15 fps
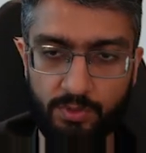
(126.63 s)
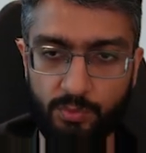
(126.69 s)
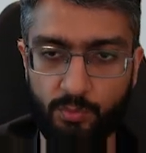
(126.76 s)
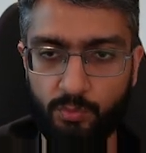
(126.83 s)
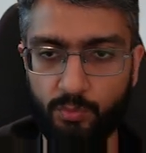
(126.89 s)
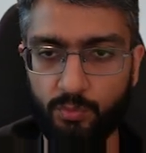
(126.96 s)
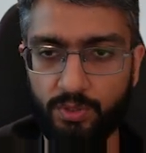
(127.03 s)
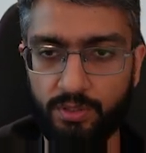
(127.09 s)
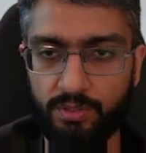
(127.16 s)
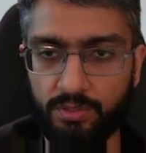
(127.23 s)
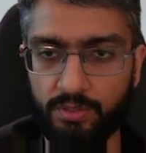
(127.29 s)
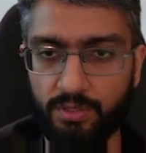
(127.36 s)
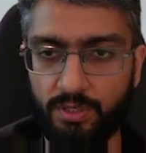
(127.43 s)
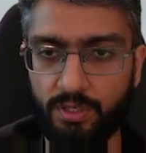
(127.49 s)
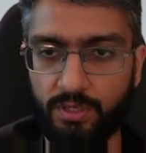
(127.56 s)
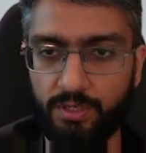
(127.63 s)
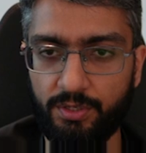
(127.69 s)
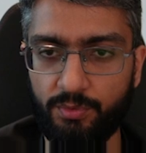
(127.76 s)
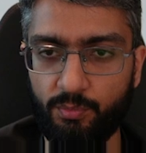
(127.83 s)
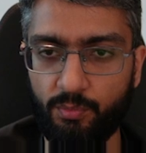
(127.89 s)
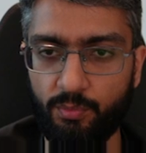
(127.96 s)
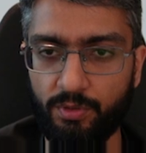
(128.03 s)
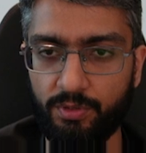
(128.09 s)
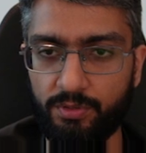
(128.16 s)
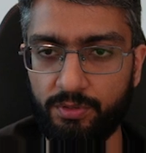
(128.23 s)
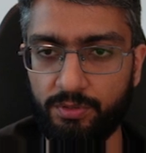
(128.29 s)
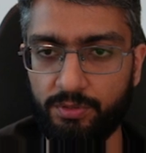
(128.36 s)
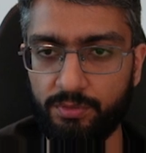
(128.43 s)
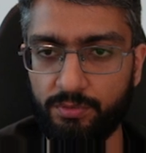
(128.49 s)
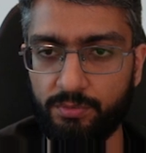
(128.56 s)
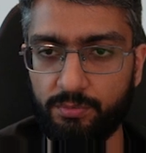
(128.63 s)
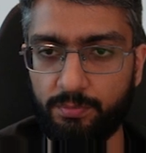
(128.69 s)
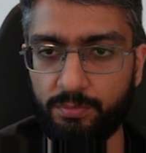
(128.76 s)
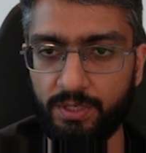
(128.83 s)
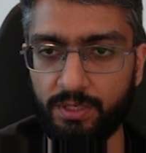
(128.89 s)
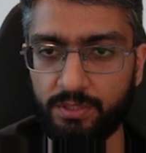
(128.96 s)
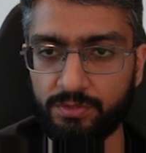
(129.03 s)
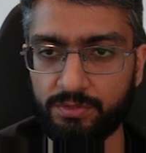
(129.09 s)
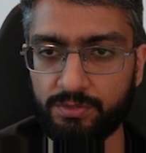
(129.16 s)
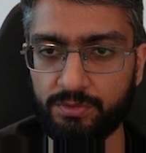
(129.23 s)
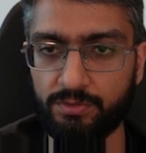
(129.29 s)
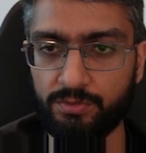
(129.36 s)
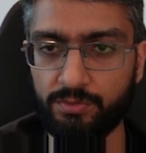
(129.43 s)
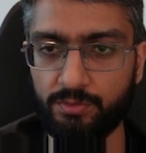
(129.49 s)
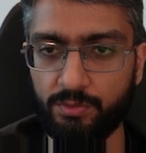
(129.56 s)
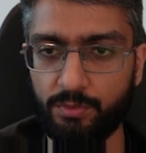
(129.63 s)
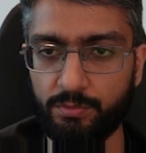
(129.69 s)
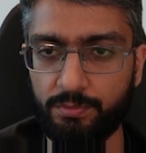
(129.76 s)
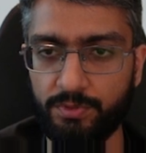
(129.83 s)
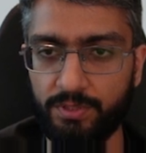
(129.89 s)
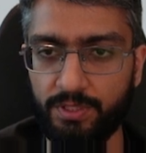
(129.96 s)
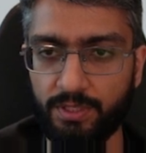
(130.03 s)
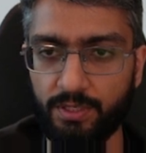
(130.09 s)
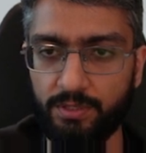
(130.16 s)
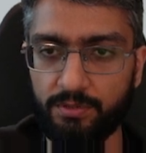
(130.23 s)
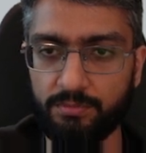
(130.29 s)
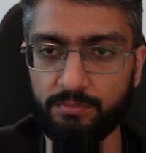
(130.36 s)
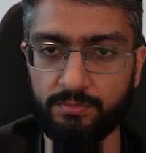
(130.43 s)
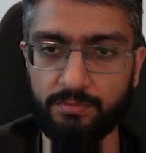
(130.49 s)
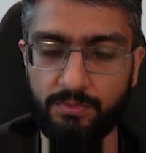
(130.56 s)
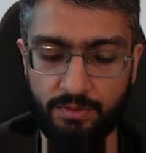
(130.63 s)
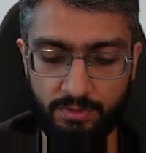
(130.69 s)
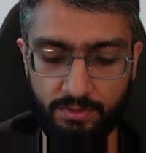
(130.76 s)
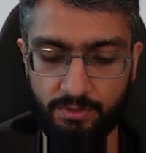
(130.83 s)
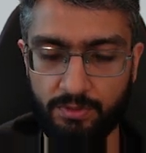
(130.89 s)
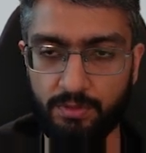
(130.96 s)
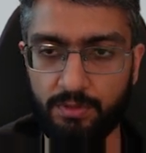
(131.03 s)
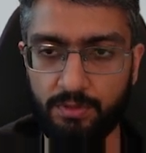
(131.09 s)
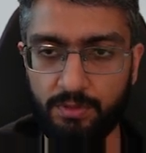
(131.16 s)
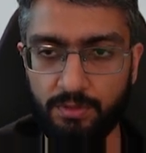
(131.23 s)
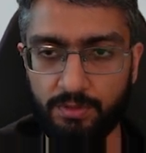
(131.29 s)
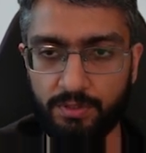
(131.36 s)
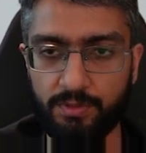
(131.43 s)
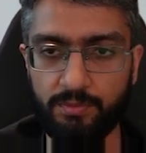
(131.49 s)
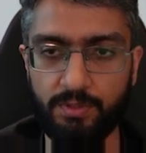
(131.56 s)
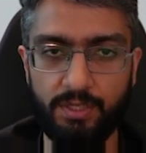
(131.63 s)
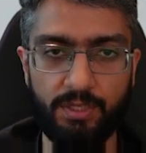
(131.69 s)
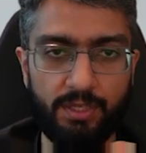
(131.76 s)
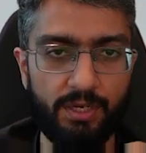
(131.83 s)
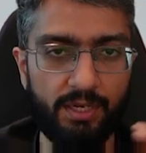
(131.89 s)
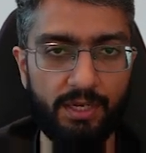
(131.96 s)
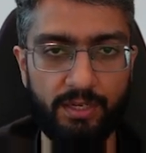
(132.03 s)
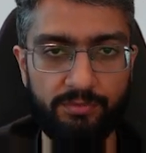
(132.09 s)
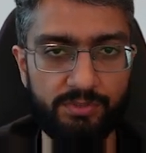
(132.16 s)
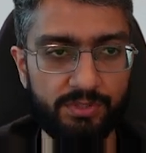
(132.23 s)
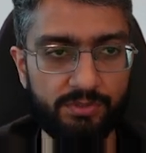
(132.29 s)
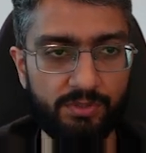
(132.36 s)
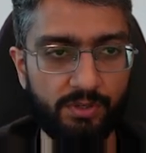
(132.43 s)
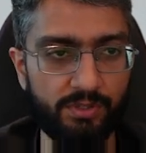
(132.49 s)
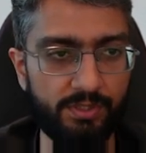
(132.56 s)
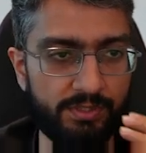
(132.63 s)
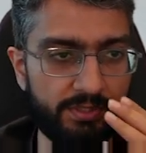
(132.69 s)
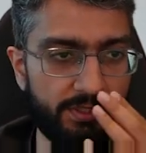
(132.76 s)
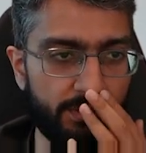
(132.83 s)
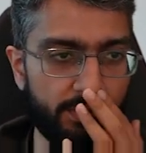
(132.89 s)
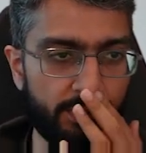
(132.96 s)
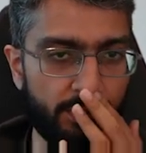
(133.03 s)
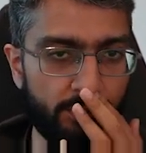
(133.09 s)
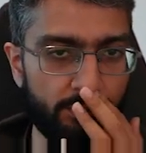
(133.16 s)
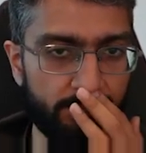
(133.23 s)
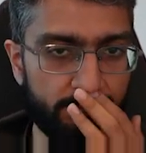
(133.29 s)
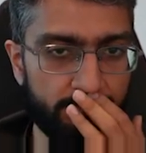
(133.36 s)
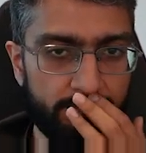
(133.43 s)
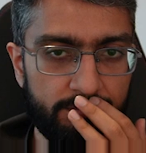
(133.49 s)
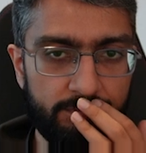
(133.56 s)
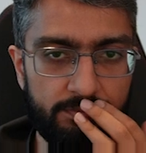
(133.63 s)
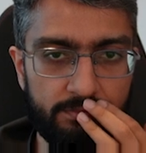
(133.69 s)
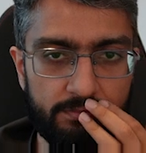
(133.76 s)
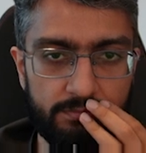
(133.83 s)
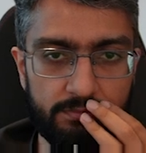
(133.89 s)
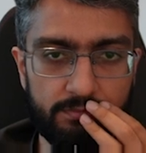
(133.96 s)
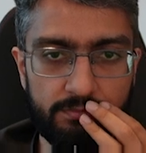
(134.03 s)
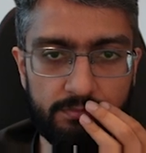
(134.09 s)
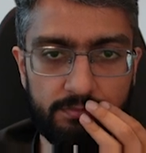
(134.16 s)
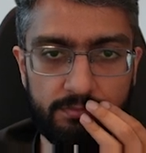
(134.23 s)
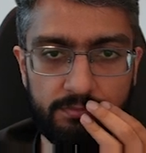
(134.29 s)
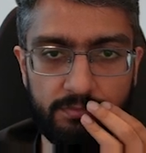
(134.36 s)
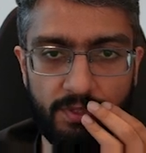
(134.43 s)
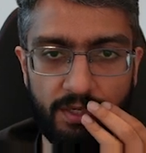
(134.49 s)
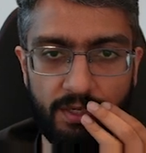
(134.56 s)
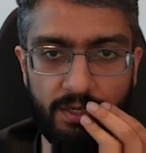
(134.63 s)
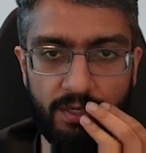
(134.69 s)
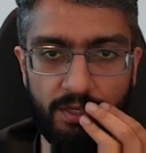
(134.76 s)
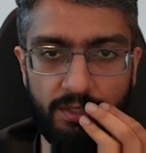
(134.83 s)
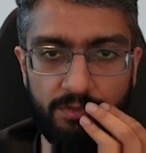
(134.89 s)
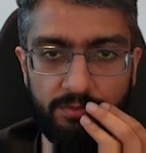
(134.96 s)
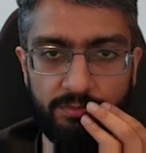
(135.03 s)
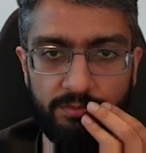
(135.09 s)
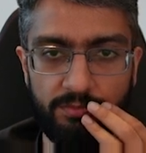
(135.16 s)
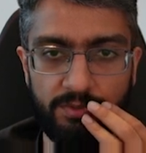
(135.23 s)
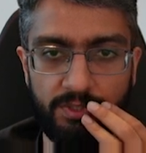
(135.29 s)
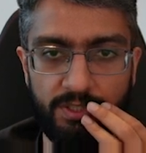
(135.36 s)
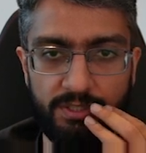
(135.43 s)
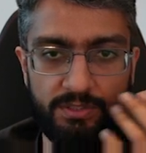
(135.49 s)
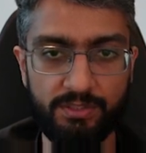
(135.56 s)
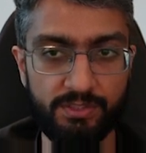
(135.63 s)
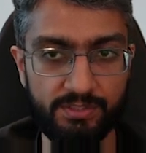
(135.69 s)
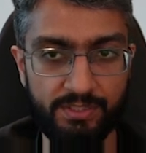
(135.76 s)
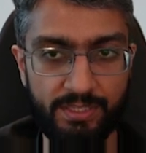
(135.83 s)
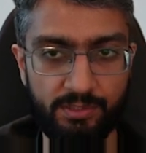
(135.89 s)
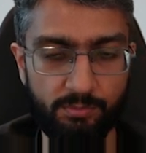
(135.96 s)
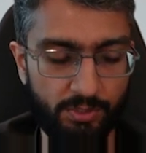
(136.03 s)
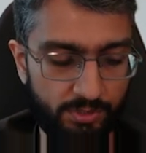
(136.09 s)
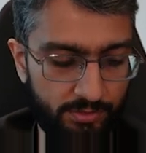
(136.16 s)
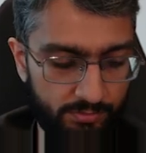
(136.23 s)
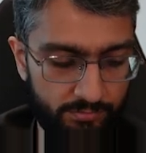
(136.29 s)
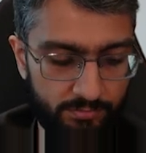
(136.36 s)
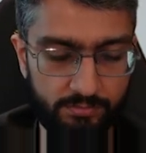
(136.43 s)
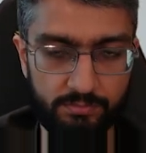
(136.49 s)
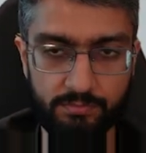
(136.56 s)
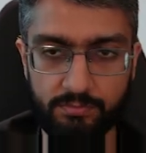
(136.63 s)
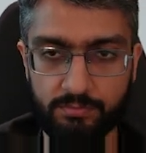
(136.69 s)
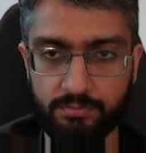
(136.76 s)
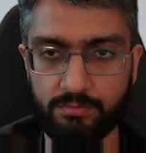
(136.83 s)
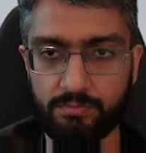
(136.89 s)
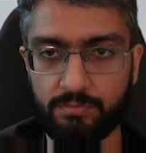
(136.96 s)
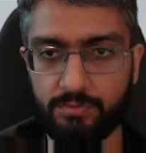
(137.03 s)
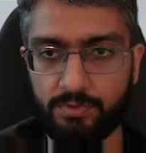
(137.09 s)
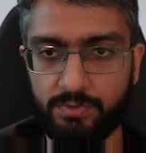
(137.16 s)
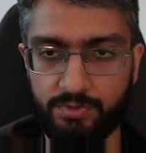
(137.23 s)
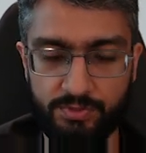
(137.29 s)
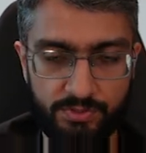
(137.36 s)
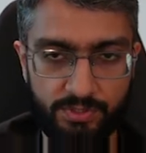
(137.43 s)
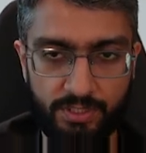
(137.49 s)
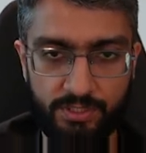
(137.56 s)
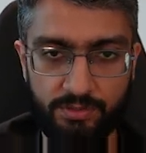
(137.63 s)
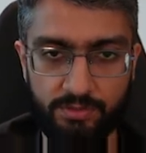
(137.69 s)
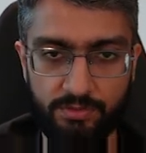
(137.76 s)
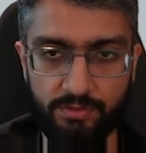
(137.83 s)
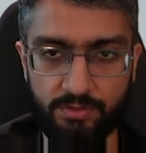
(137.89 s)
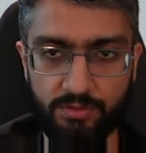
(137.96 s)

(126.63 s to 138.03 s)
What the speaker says: what I want to pass to OpenAI. Okay, I've just got this here now. I need the send button, send